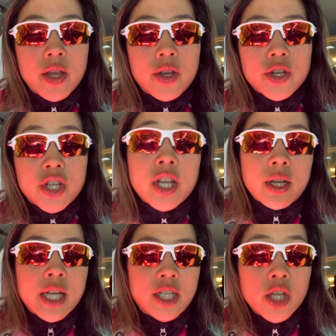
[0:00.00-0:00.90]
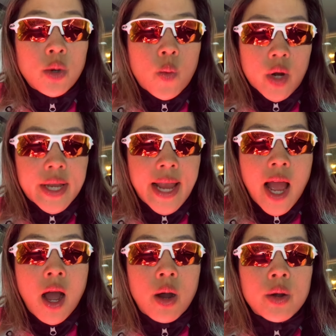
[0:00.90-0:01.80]
she could continue working
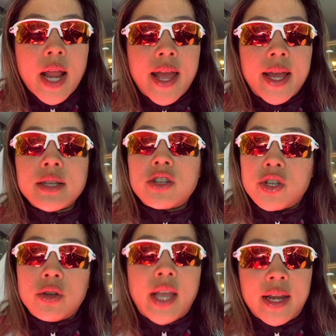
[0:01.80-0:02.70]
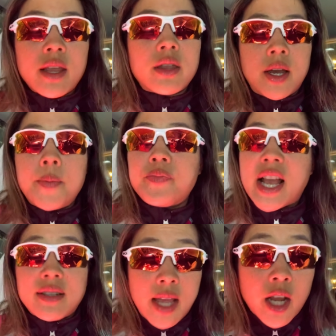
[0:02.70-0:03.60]
out and still getting the
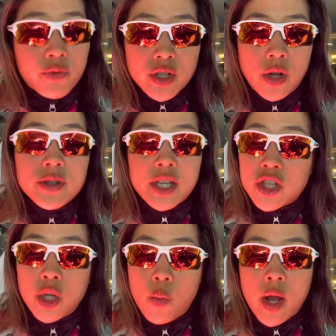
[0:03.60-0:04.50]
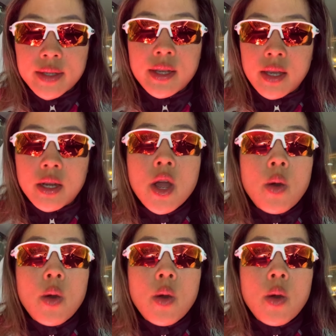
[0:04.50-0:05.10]
aesthetic results that she wanted